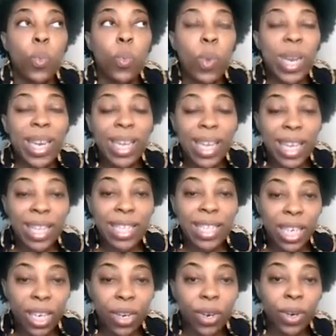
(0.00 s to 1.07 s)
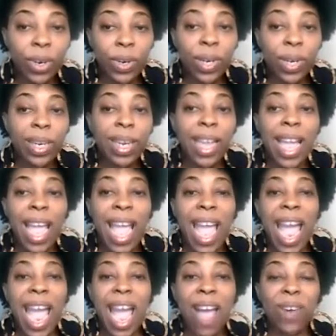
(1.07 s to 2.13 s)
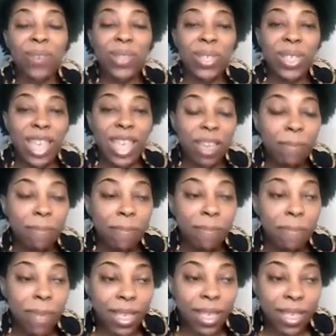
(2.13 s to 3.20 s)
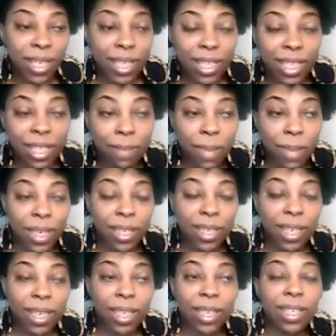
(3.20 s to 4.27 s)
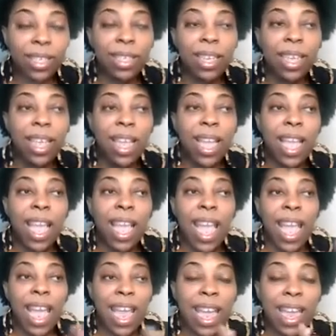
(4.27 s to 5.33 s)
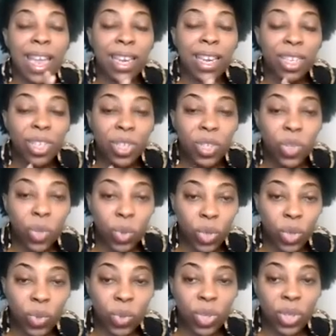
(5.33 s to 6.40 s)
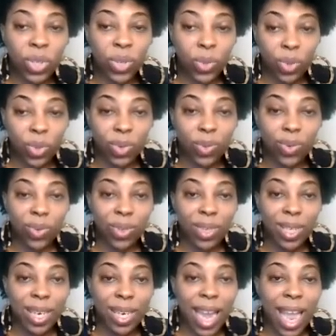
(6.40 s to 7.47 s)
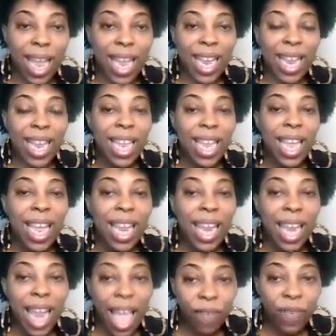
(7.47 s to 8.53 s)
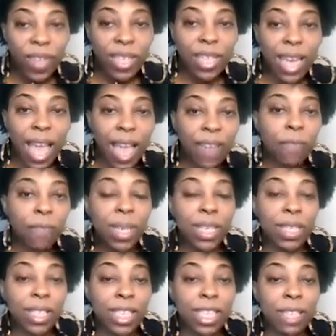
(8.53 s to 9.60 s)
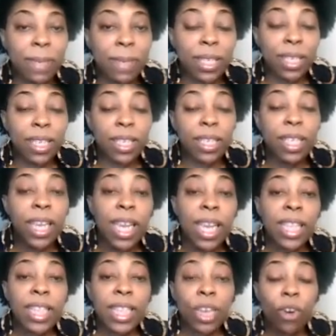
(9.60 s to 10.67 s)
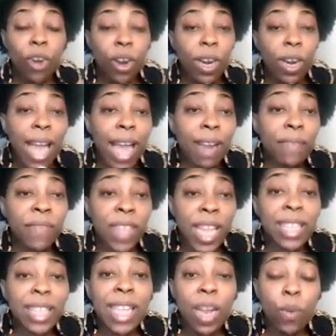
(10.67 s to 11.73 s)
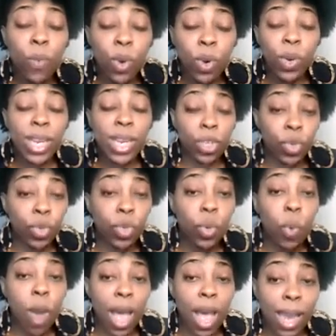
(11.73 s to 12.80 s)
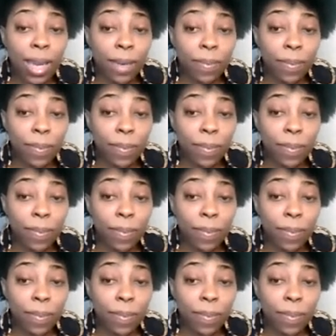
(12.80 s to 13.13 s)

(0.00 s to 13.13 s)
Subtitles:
We need to learn how to keep business the business and social the social. Like, life is life, business is business. There are a lot of things that will intertwine,